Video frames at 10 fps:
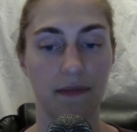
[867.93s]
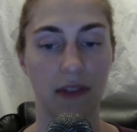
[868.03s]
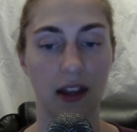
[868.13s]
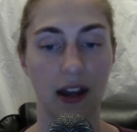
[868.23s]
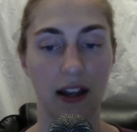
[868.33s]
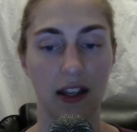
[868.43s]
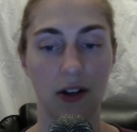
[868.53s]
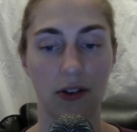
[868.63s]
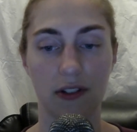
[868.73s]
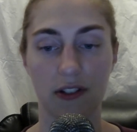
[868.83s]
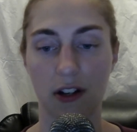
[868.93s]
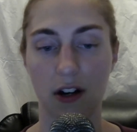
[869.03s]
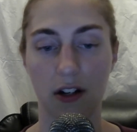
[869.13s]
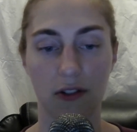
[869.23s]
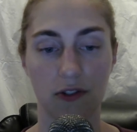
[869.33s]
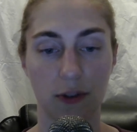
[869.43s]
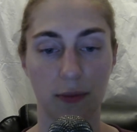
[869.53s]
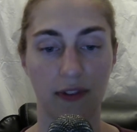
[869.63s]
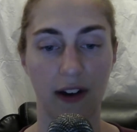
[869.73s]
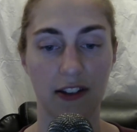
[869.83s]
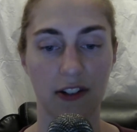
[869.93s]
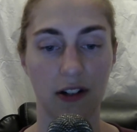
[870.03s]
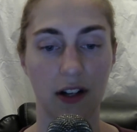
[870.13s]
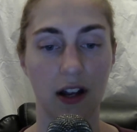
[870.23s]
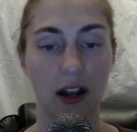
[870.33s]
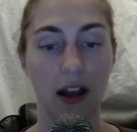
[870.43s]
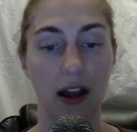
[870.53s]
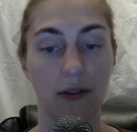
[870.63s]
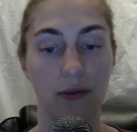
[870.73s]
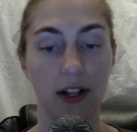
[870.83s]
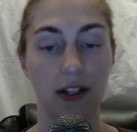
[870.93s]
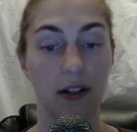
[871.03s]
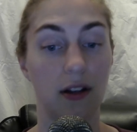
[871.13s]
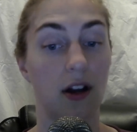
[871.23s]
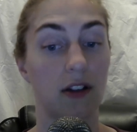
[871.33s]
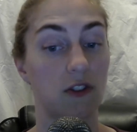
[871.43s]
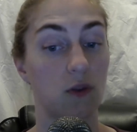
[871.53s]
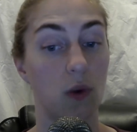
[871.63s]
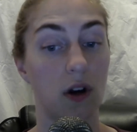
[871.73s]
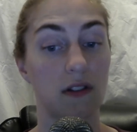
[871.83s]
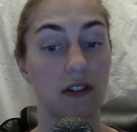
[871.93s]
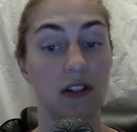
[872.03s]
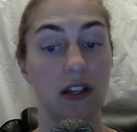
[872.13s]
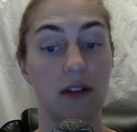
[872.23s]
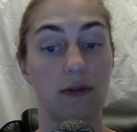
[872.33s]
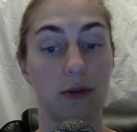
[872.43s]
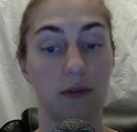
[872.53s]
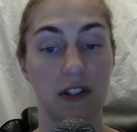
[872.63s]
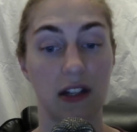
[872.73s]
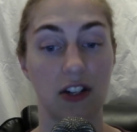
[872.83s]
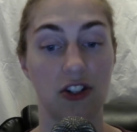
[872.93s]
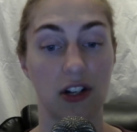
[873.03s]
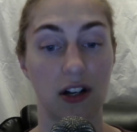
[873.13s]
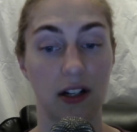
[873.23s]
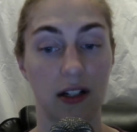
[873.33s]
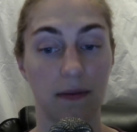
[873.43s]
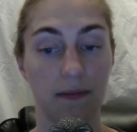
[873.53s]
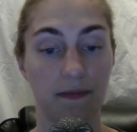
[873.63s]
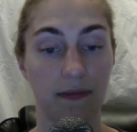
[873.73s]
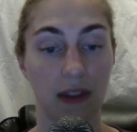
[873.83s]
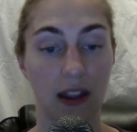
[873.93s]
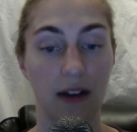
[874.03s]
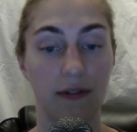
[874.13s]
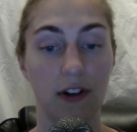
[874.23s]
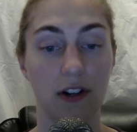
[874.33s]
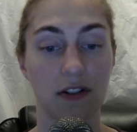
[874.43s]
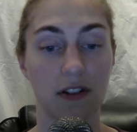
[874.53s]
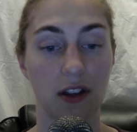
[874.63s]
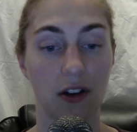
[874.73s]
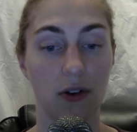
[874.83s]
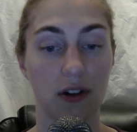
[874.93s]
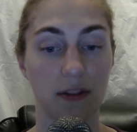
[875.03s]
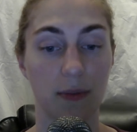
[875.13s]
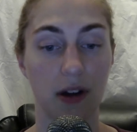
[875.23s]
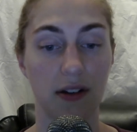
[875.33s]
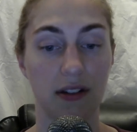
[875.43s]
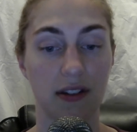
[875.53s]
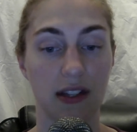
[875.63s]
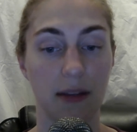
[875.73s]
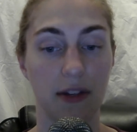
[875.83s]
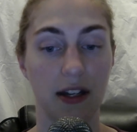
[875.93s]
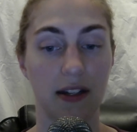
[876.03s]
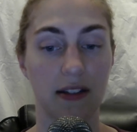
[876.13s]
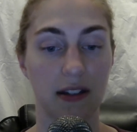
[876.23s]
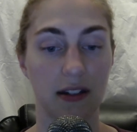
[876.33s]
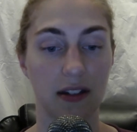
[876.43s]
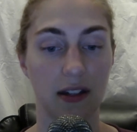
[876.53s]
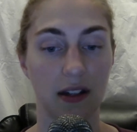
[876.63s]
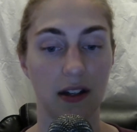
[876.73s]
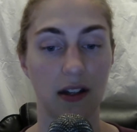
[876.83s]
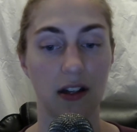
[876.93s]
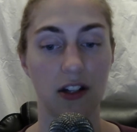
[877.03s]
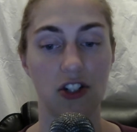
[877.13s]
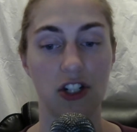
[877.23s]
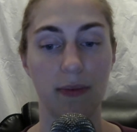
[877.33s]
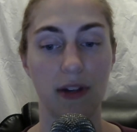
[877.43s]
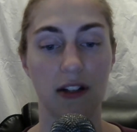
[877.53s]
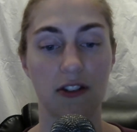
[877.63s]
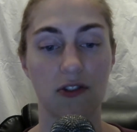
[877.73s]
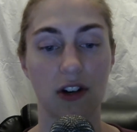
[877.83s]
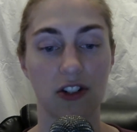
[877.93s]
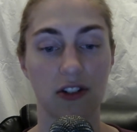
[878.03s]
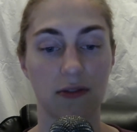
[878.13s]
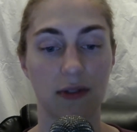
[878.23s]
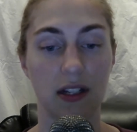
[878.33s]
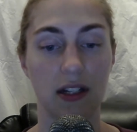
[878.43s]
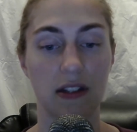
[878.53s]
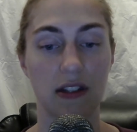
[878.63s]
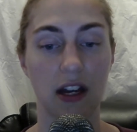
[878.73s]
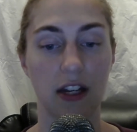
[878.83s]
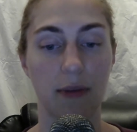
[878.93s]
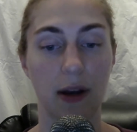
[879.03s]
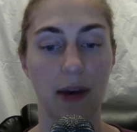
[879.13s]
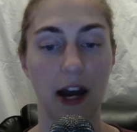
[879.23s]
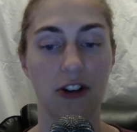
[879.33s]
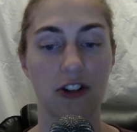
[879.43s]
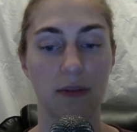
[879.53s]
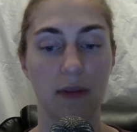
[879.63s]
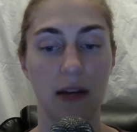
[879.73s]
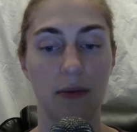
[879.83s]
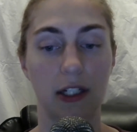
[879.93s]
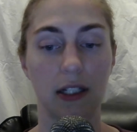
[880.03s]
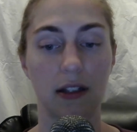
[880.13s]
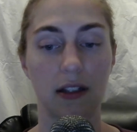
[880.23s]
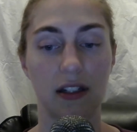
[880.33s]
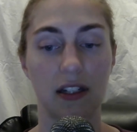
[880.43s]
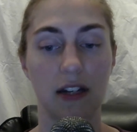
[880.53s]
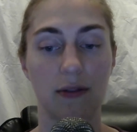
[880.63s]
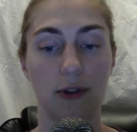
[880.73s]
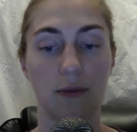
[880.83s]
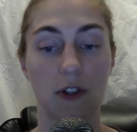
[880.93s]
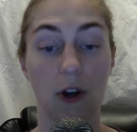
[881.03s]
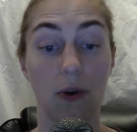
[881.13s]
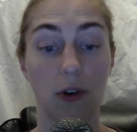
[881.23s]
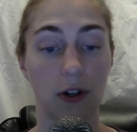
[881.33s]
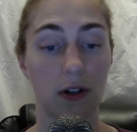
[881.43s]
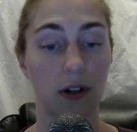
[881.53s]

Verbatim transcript: Acciona's cargo supervisor, and written on Swan's tea room stationery. At first, the correspondence seemed innocent. Shipping instructions written and signed by Patrick Mabry, the tea room's owner.